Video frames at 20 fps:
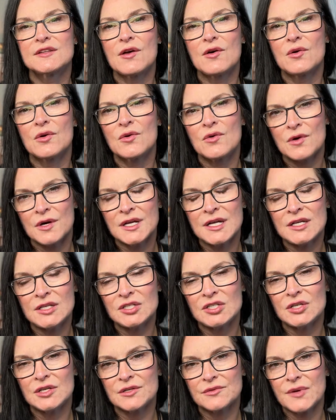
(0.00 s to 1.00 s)
according
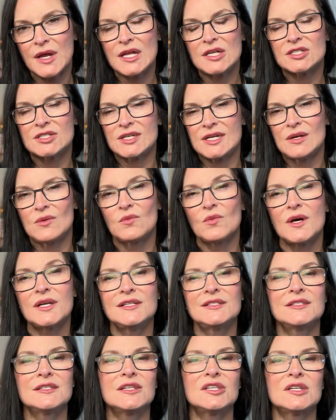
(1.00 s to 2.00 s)
to your rate sheet, what
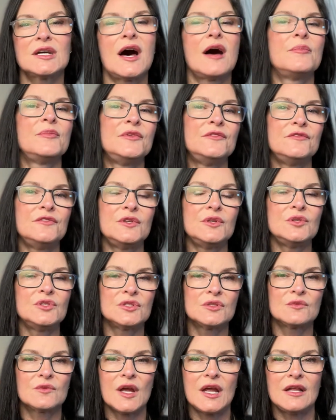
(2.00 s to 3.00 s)
is the top
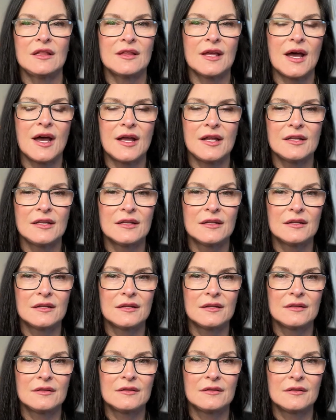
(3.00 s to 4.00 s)
infusion rate that
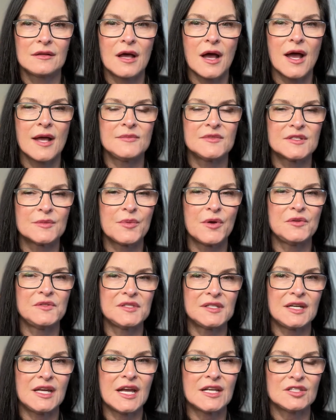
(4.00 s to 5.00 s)
I'm supposed
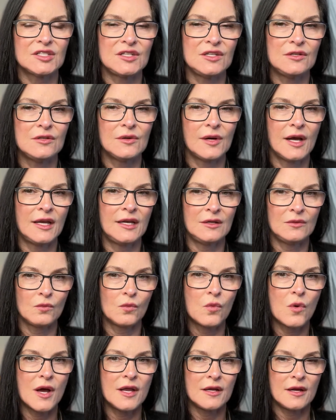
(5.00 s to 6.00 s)
to get to, and in
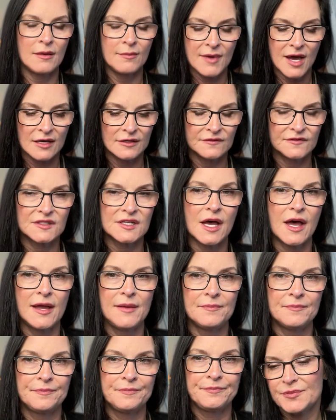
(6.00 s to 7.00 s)
what amount of
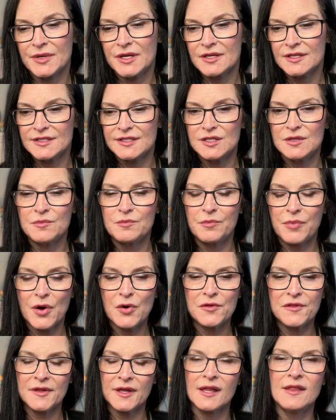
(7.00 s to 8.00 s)
time? Because you
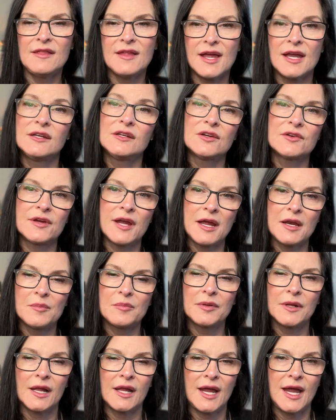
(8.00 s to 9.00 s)
both can then create a
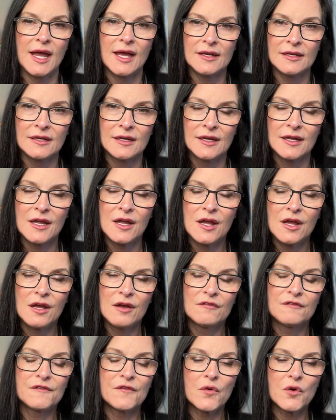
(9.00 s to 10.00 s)
plan
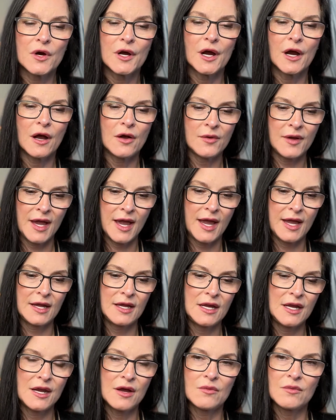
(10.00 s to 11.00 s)
for, okay,
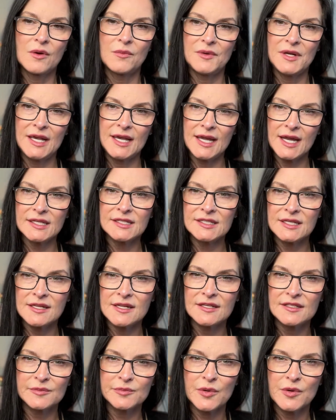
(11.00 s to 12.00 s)
you know, when we get to
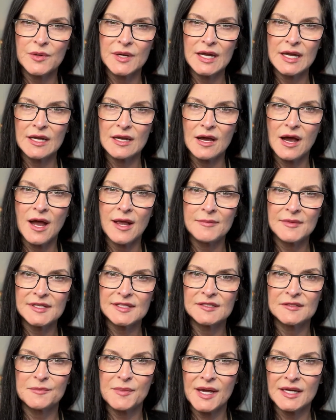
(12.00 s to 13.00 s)
this point, I'm
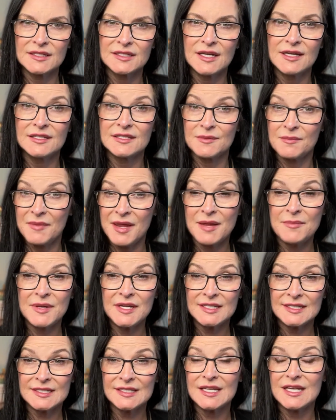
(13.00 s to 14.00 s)
expecting to maybe
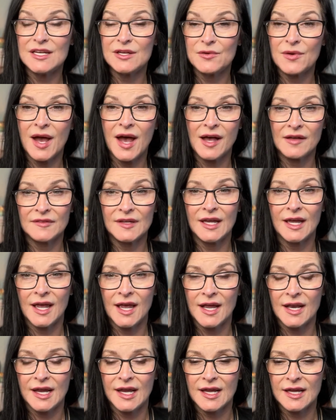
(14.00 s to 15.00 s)
see you having a
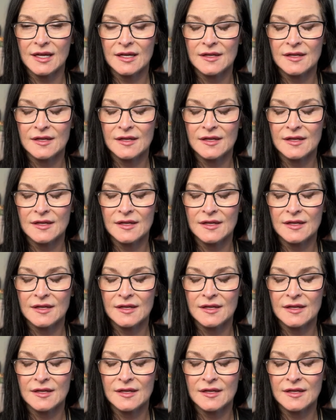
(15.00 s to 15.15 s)
headache.